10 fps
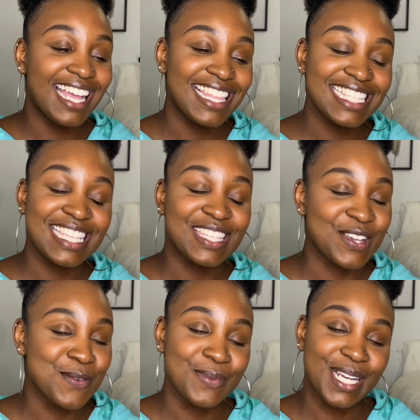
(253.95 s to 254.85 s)
This is
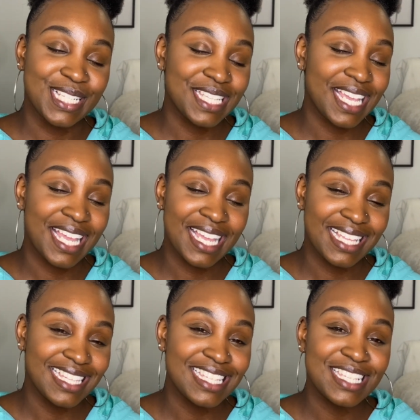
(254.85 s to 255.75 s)
so embarrassing.
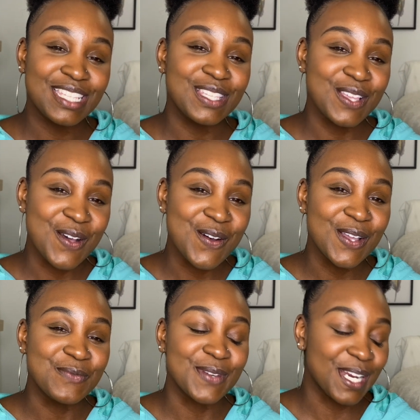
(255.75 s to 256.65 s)
This is so
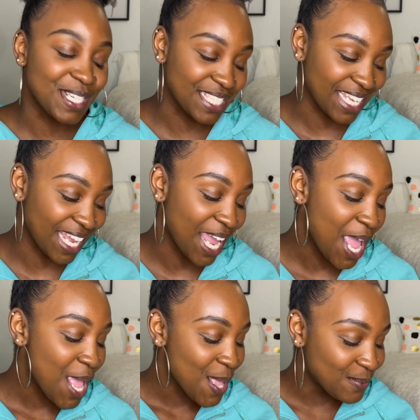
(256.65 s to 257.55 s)
embarrassing.
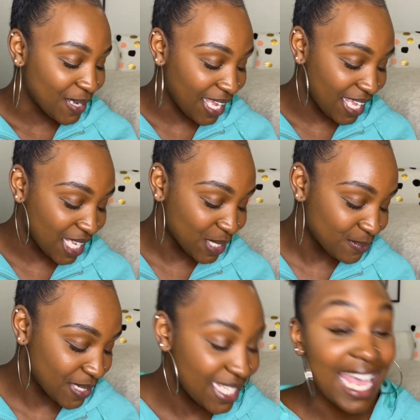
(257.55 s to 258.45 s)

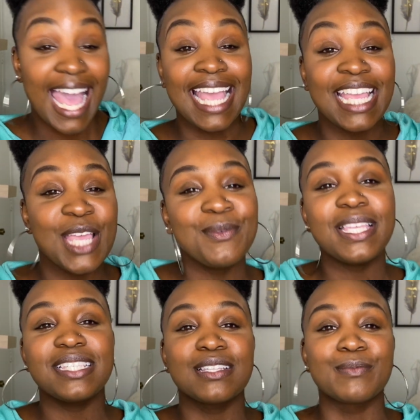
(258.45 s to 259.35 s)
But yeah, he gave me
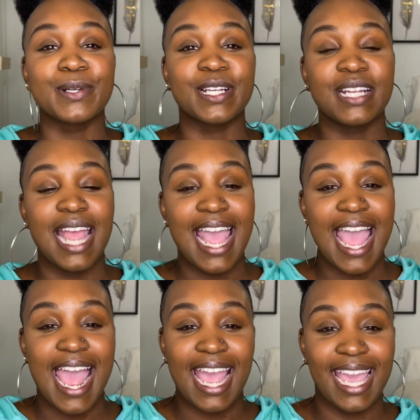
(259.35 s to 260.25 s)
his number
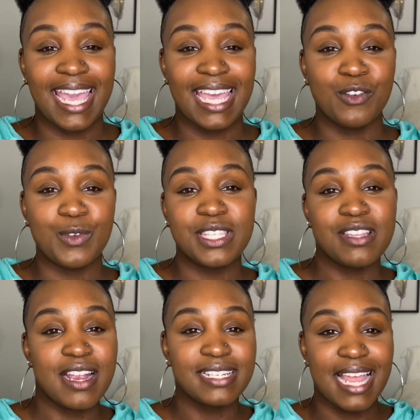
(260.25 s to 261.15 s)
and we
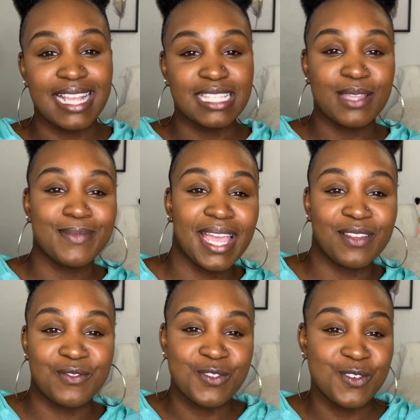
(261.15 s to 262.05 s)
started texting back
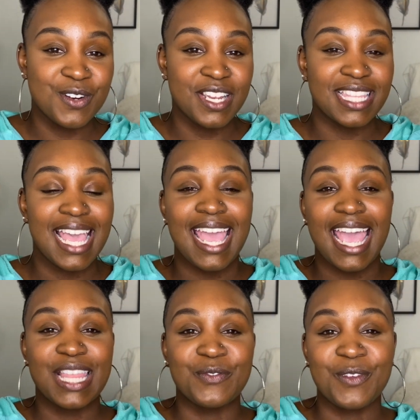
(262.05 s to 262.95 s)
and forth,
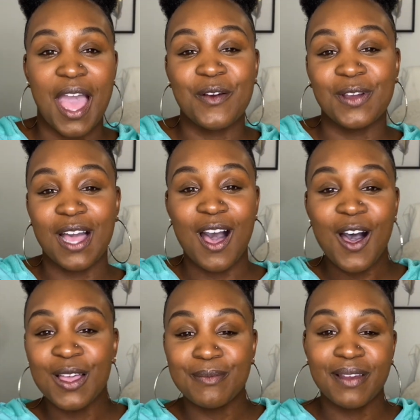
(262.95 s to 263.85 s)
and then I would
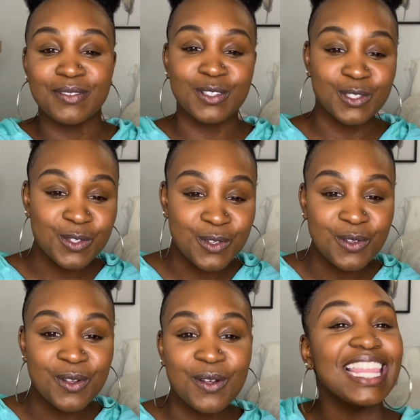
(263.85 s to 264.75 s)
call him after
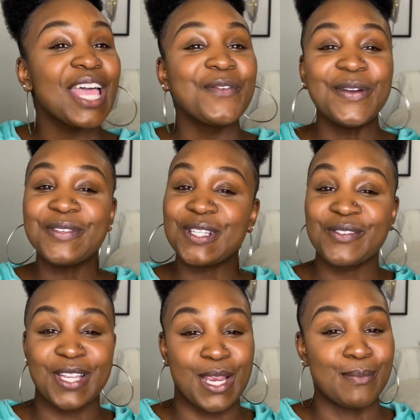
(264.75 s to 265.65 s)
school. Like we was
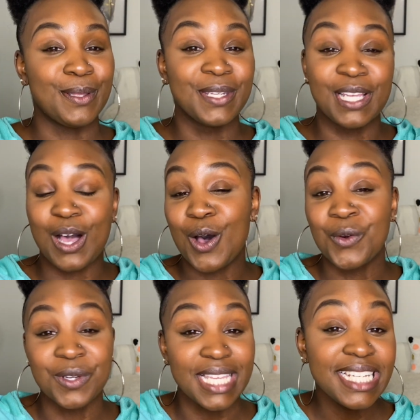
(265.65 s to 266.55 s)
over here building a whole
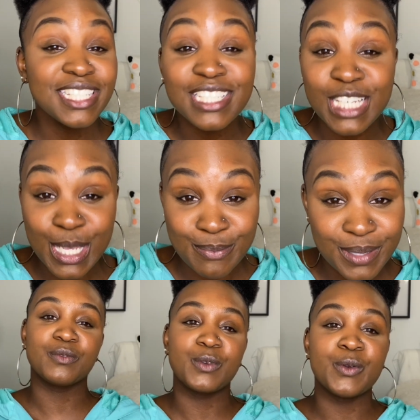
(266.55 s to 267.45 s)
relationship.
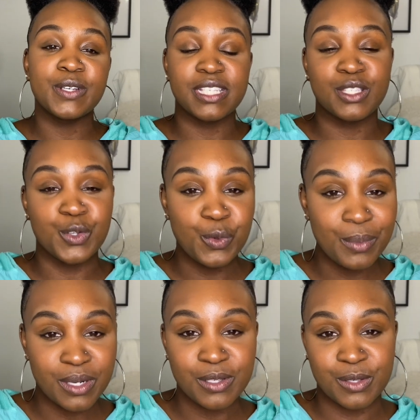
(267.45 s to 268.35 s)
We were just 2
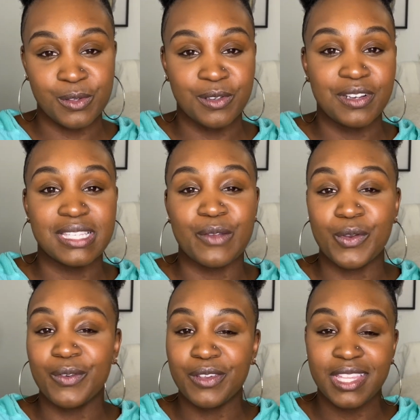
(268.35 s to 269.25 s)
middle schoolers and we
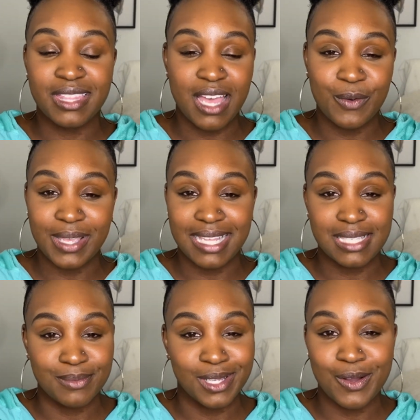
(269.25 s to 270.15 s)
really thought we had
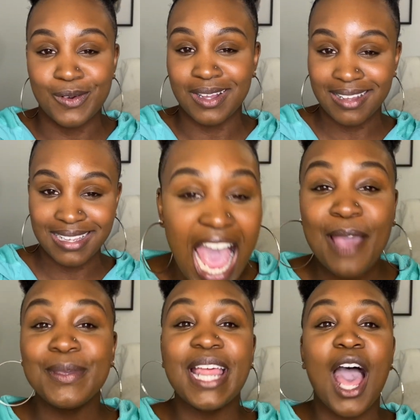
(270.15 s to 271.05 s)
something going on. I
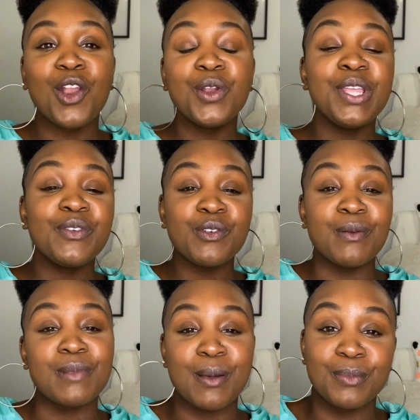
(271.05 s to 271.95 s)
mean, I don't even
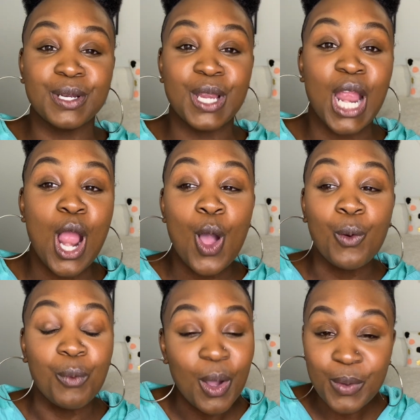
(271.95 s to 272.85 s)
remember
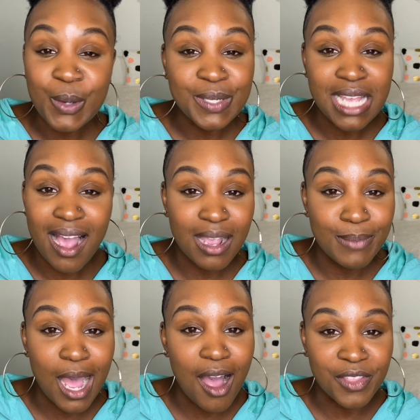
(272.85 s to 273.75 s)
what we would talk
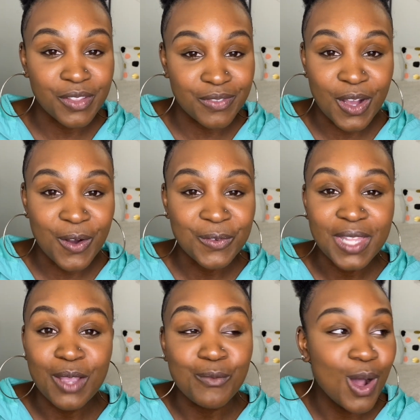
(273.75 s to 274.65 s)
about on the phone.
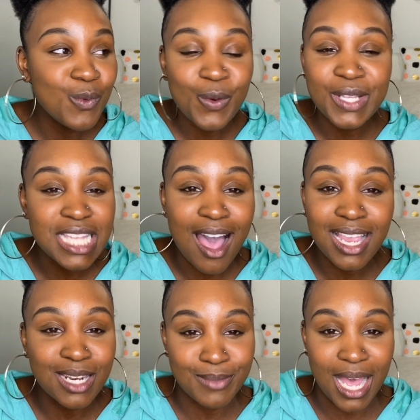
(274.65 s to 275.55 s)
Like what were we
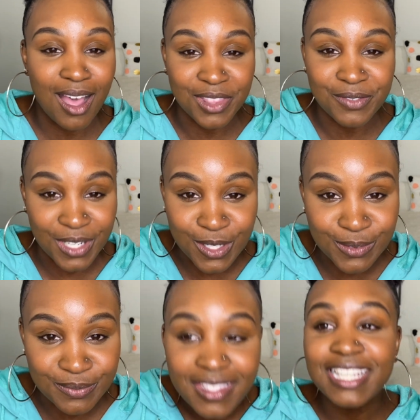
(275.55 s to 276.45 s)
talking about on the
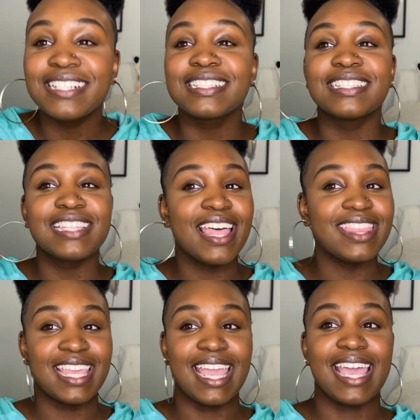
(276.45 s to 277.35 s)
phone? There's
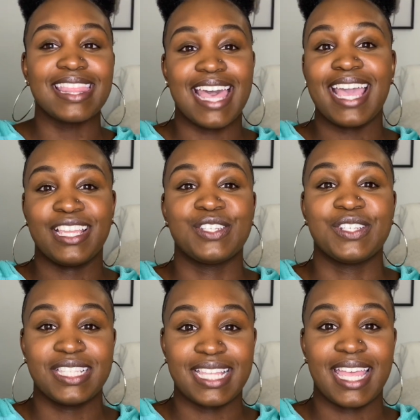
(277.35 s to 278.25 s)
nothing that
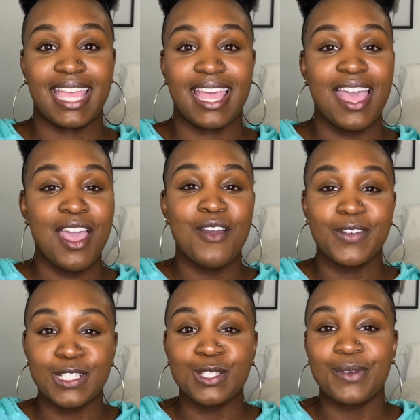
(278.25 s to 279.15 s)
interesting
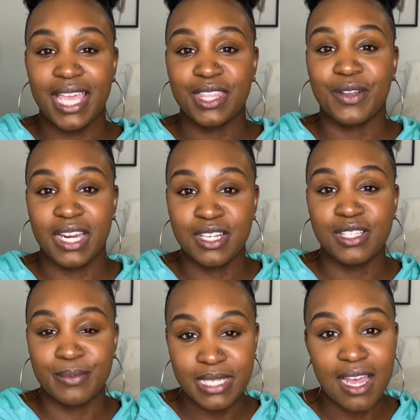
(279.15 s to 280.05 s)
for 2 8th graders
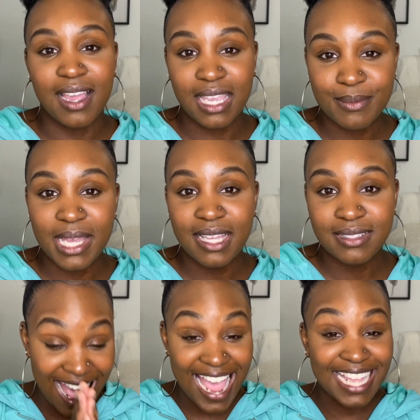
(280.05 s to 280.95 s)
to be talking about.
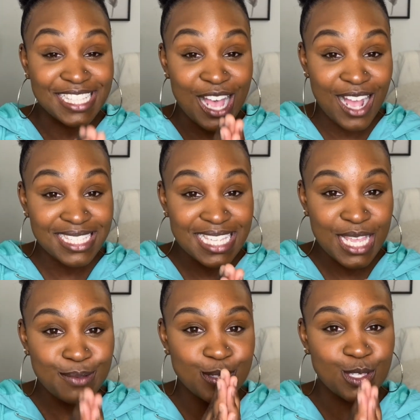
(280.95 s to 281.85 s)
I had talked to
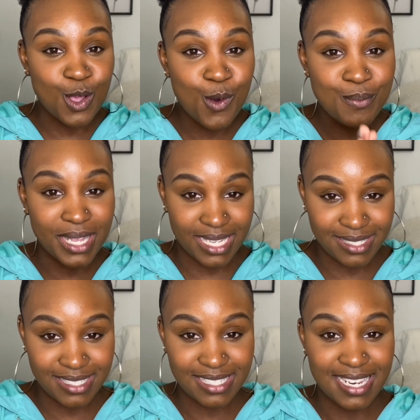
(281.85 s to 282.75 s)
him so
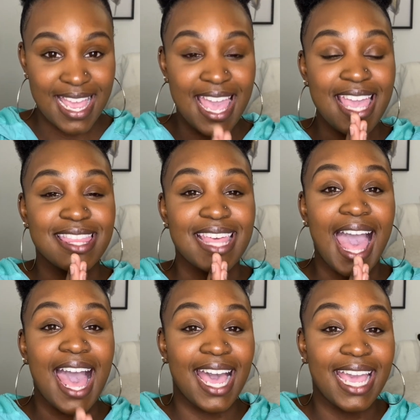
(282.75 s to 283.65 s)
much
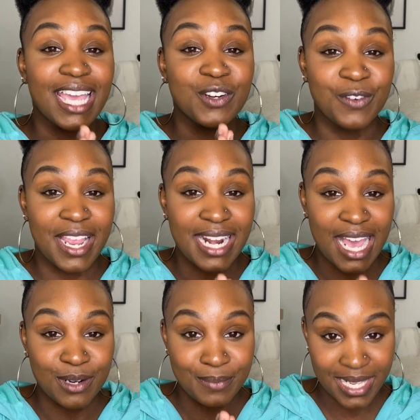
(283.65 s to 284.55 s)
that I had ran
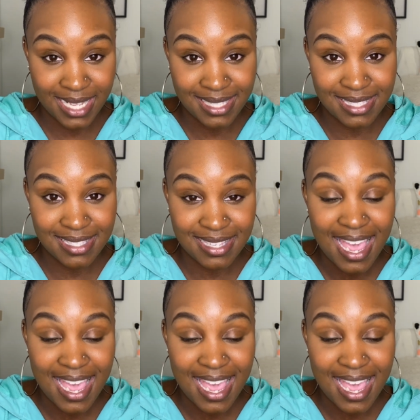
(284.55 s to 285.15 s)
out of minutes